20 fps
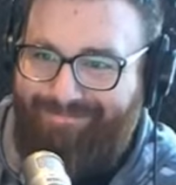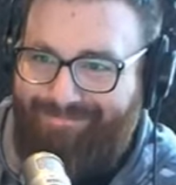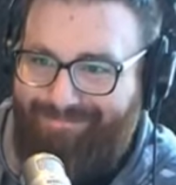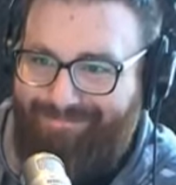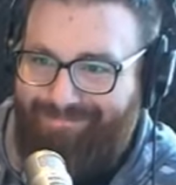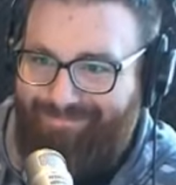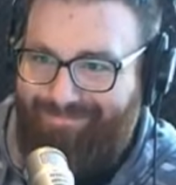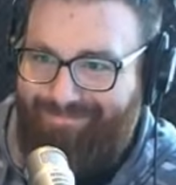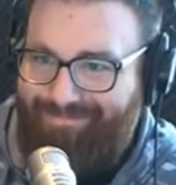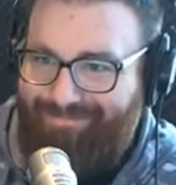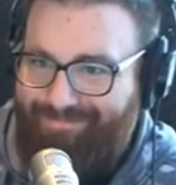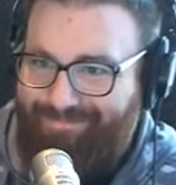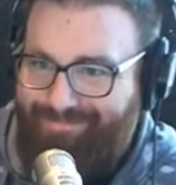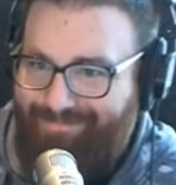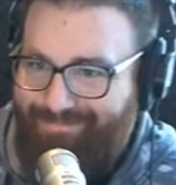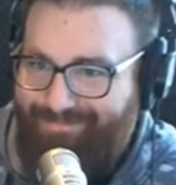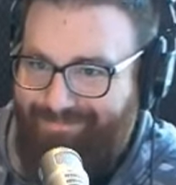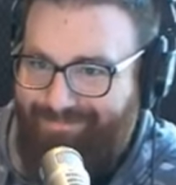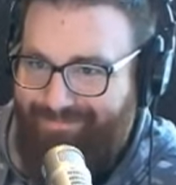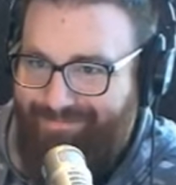
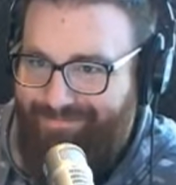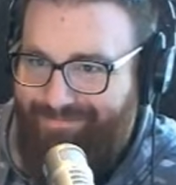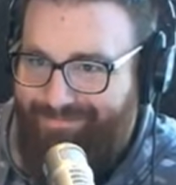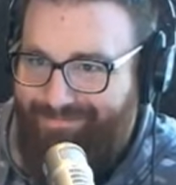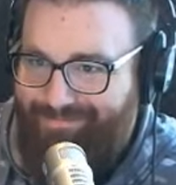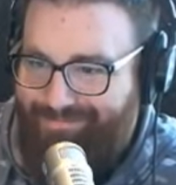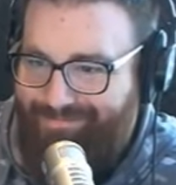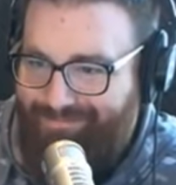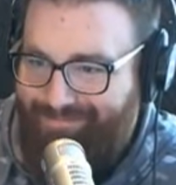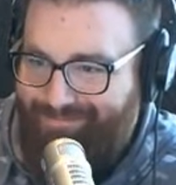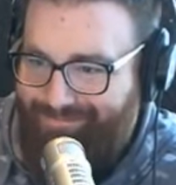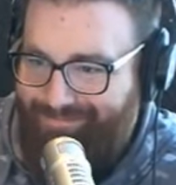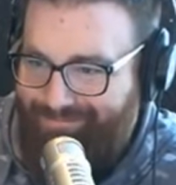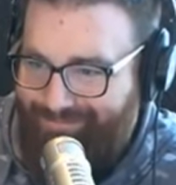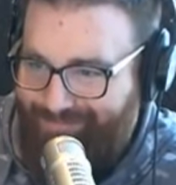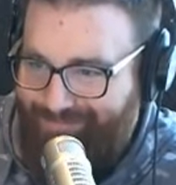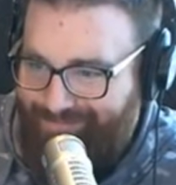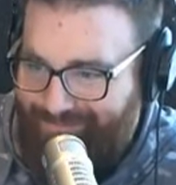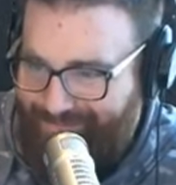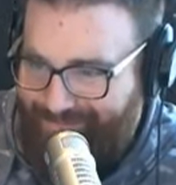The person shown says nothing.